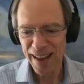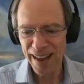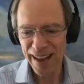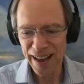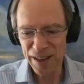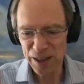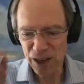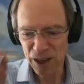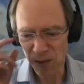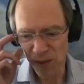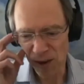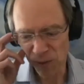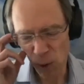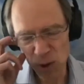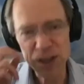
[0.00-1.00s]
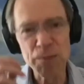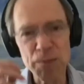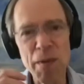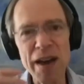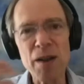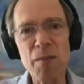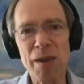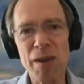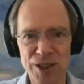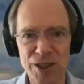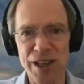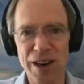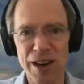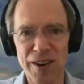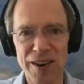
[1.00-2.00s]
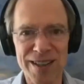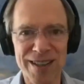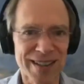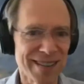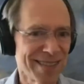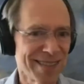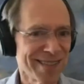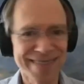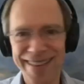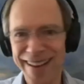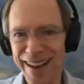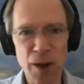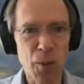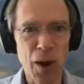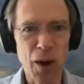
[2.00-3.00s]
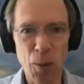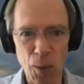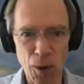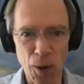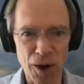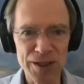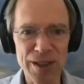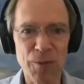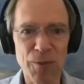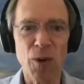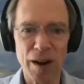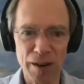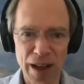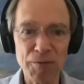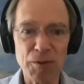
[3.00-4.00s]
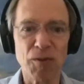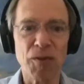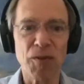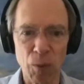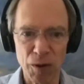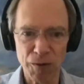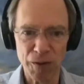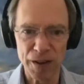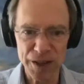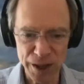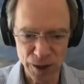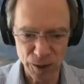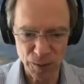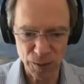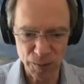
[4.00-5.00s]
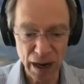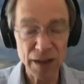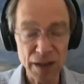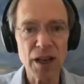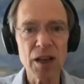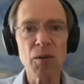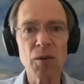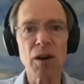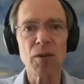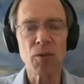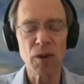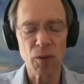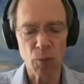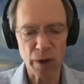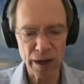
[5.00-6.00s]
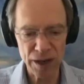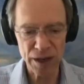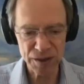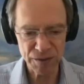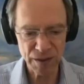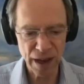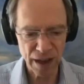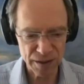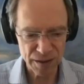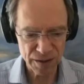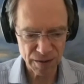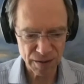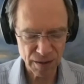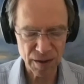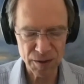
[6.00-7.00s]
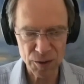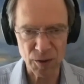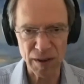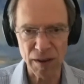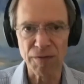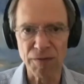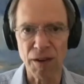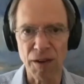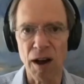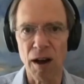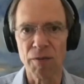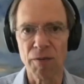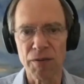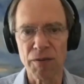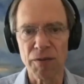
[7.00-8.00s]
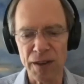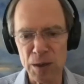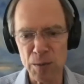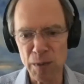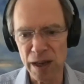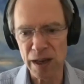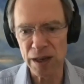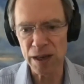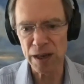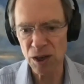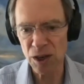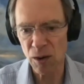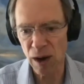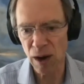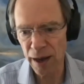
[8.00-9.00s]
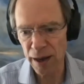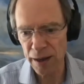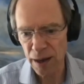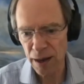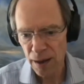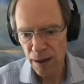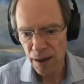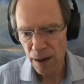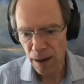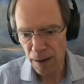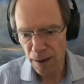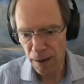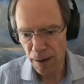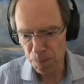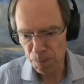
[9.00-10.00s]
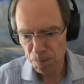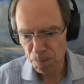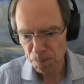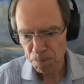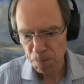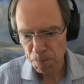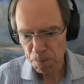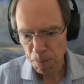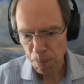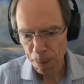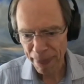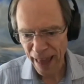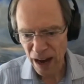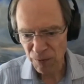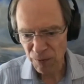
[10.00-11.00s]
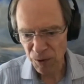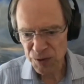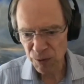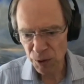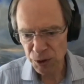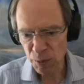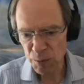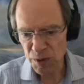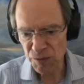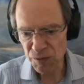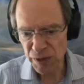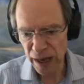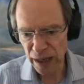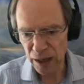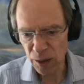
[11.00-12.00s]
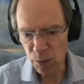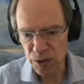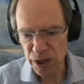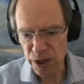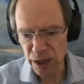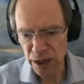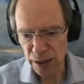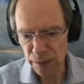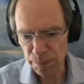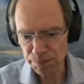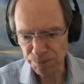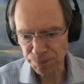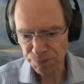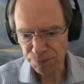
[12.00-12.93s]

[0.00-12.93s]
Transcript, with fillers: and you know, of course, the meta message there is that any way works. That what you have to find what fits you. But I'll tell you what has has sort of evolved that fits me. So I, um, first of all, in terms of daily routine,